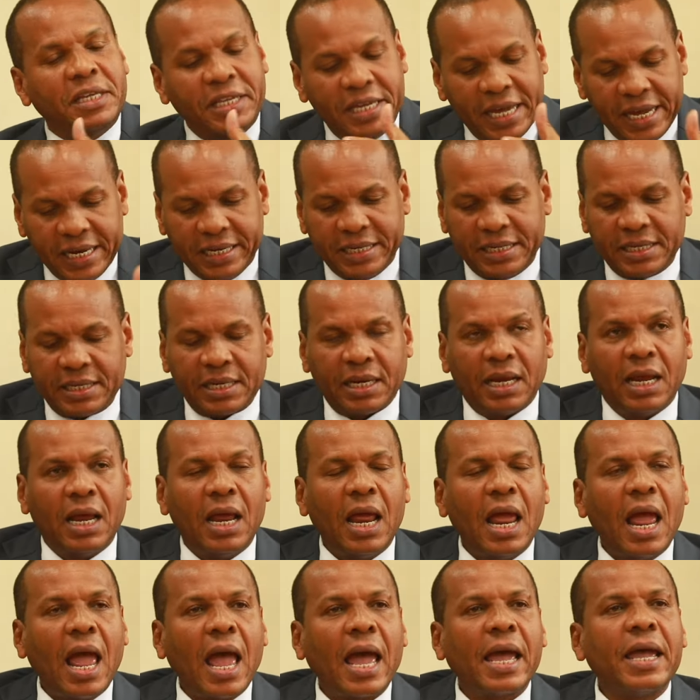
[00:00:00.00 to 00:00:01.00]
Yet,
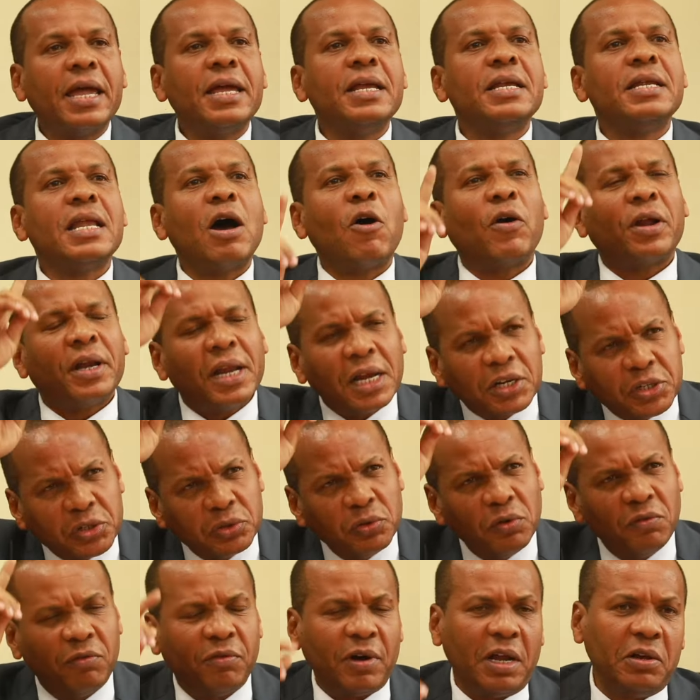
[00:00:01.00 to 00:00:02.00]
in our
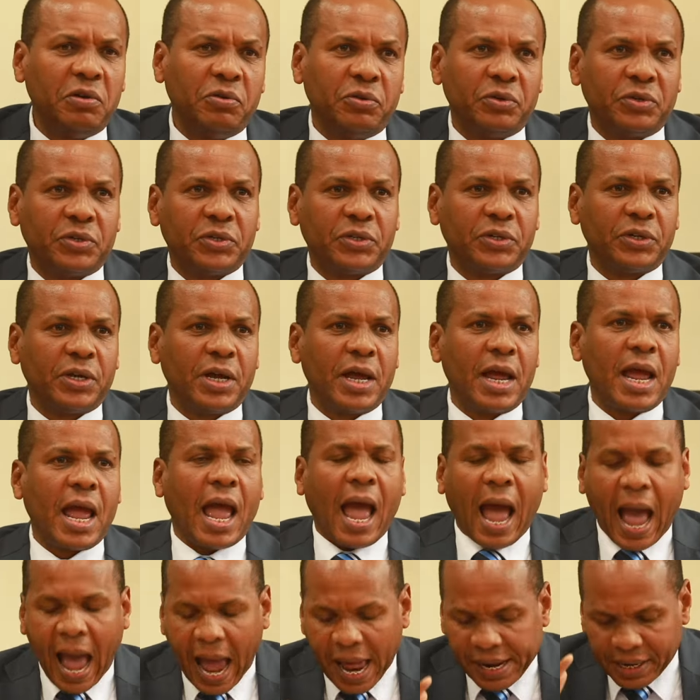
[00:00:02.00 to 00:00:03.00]
national values
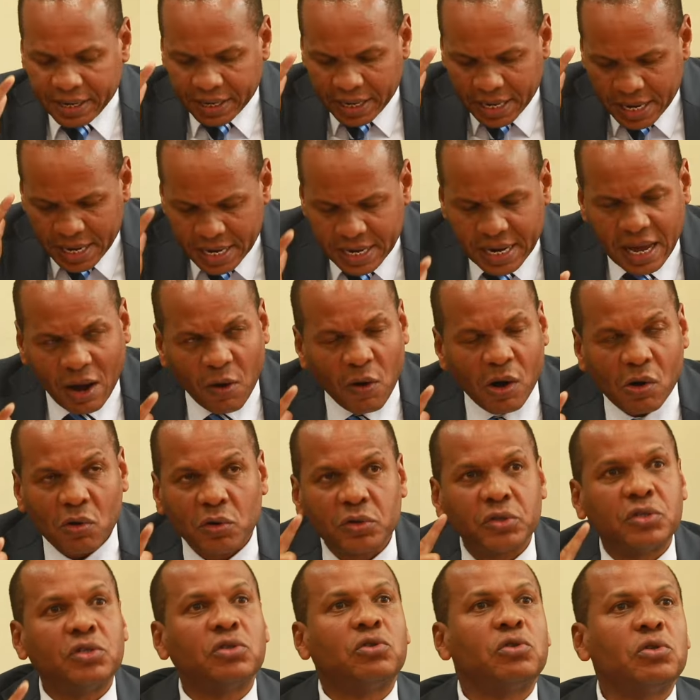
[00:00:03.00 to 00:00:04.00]
and in our
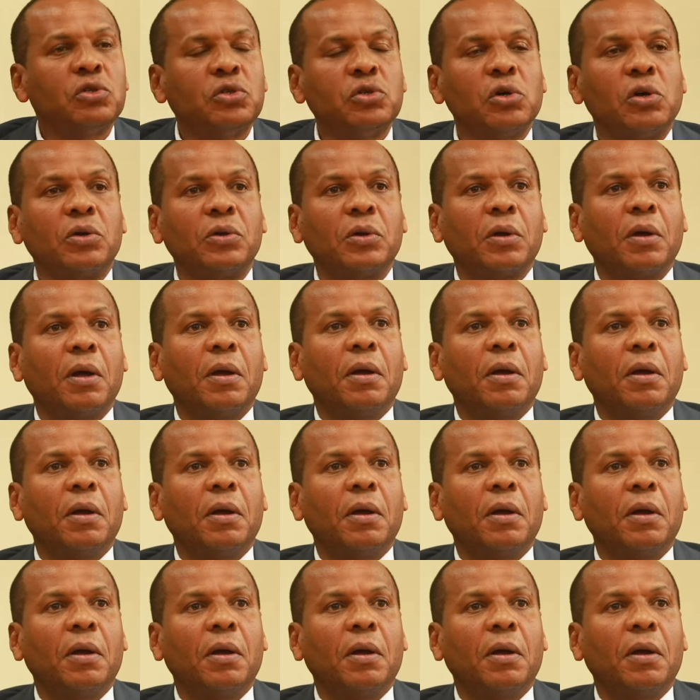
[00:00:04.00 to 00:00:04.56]
constitution,